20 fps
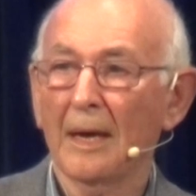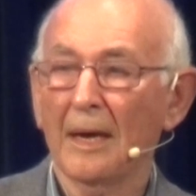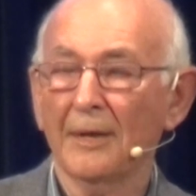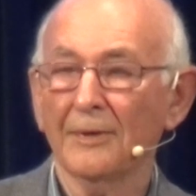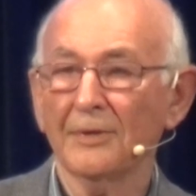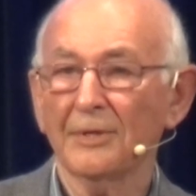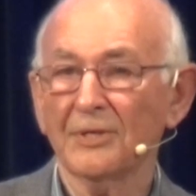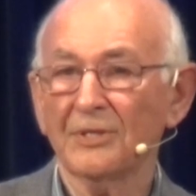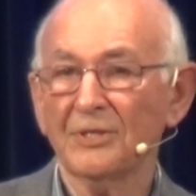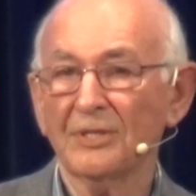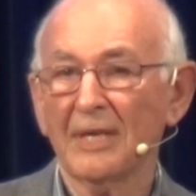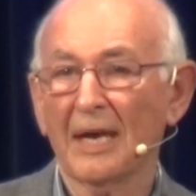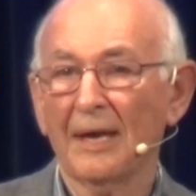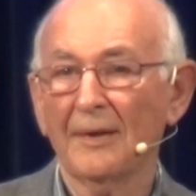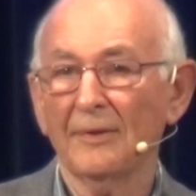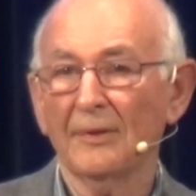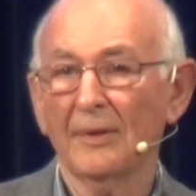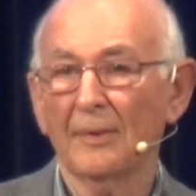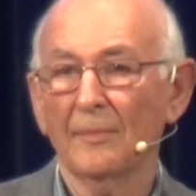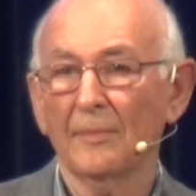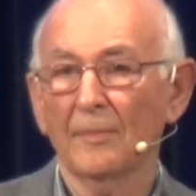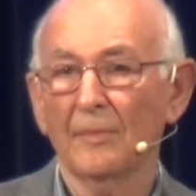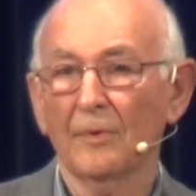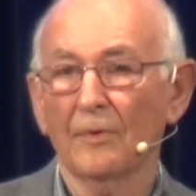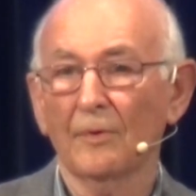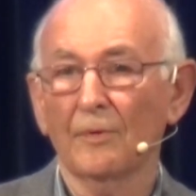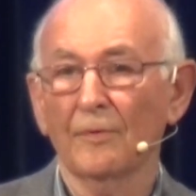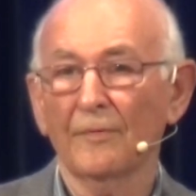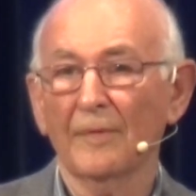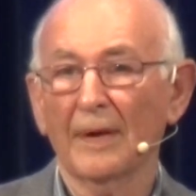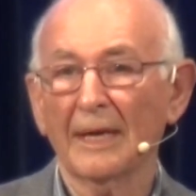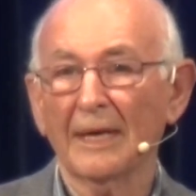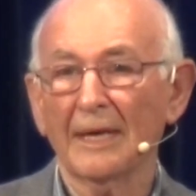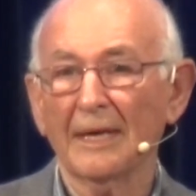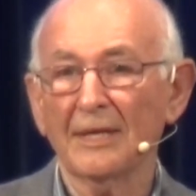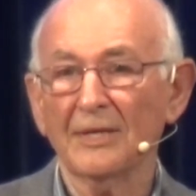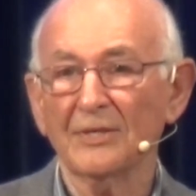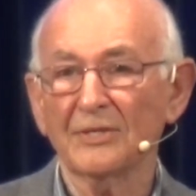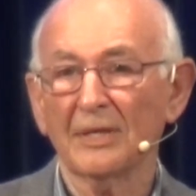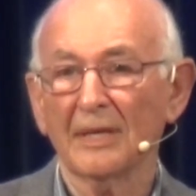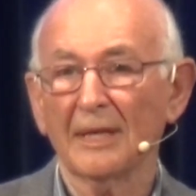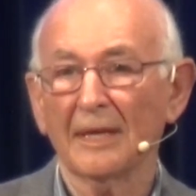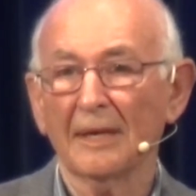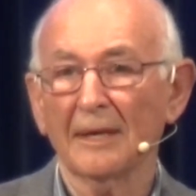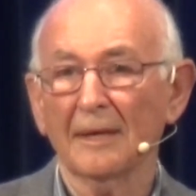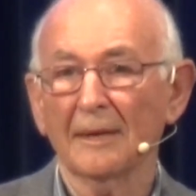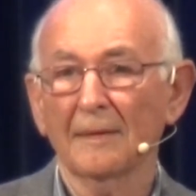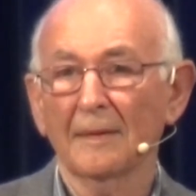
understand them all very easily.